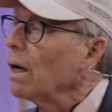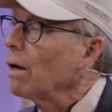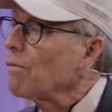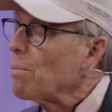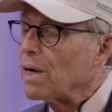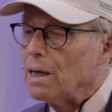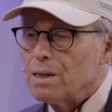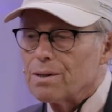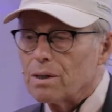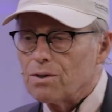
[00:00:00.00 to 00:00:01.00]
everybody
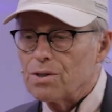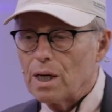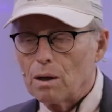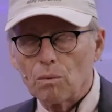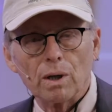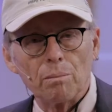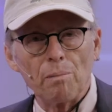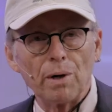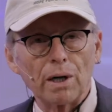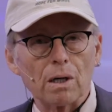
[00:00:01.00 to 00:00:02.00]
needs to understand what
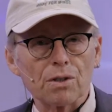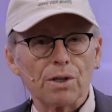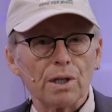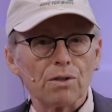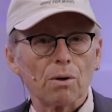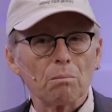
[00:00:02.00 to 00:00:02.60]
hyperbaric oxygen is. So